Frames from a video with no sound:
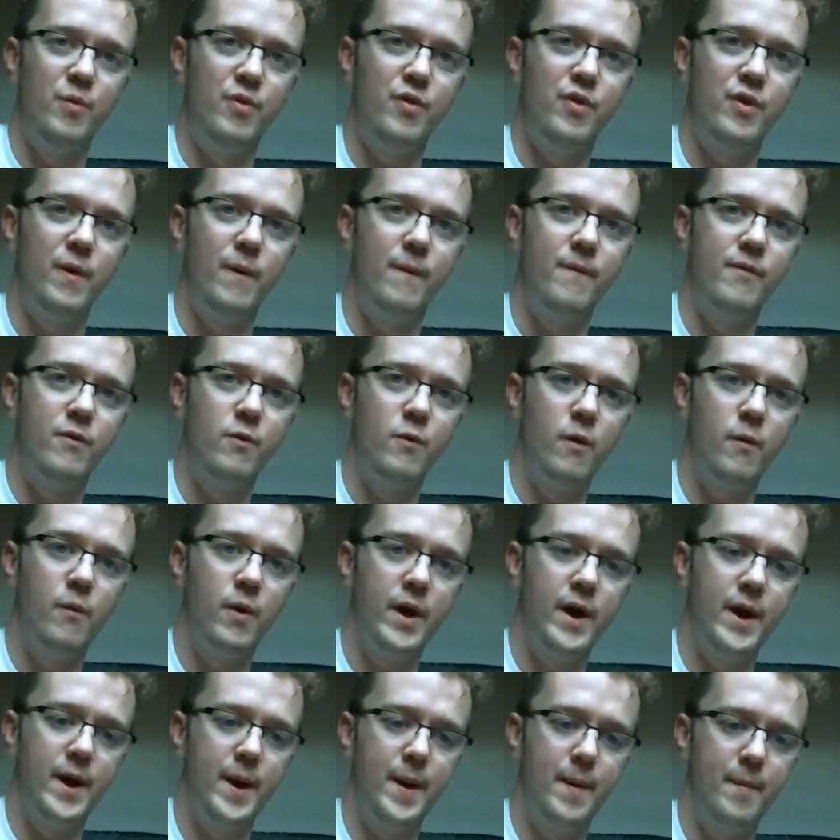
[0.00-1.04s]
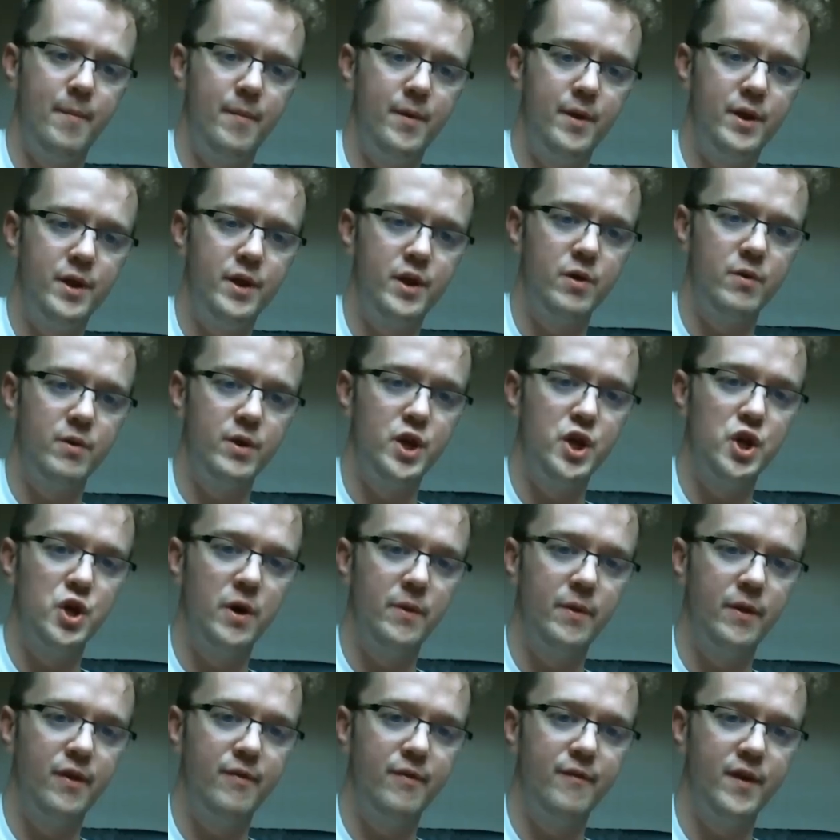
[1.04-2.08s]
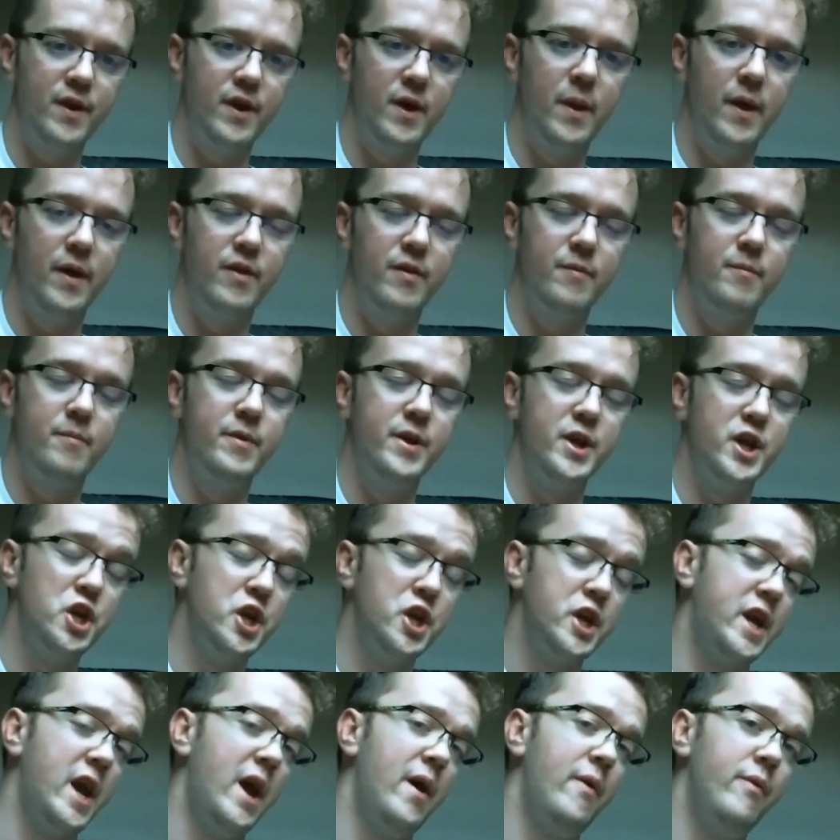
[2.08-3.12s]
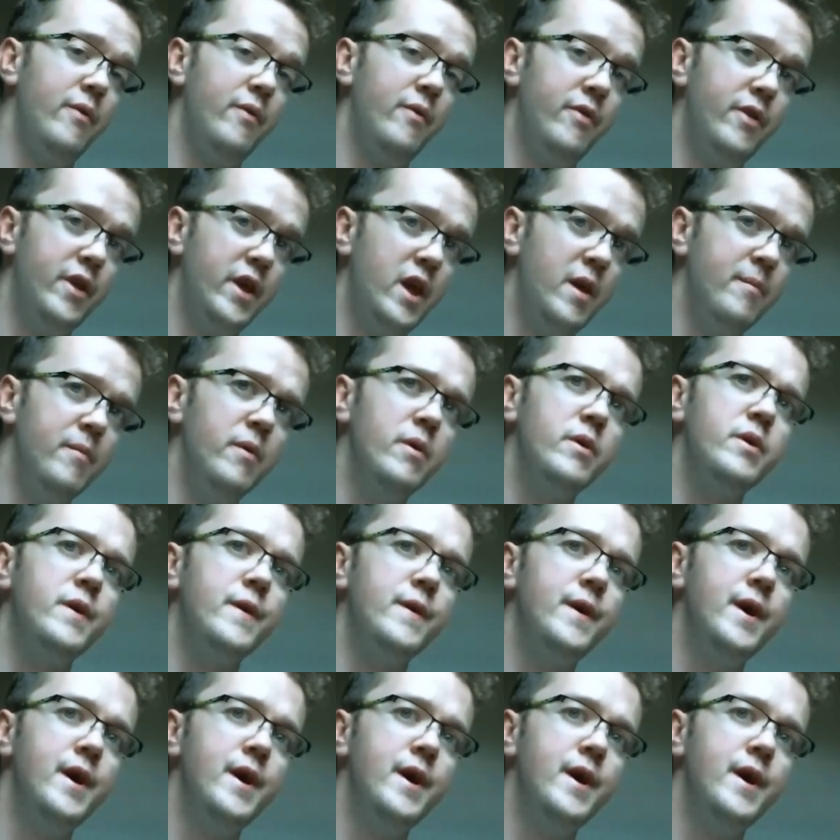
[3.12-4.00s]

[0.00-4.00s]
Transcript: So if you um, do enjoy this video lesson, please check out the ebook.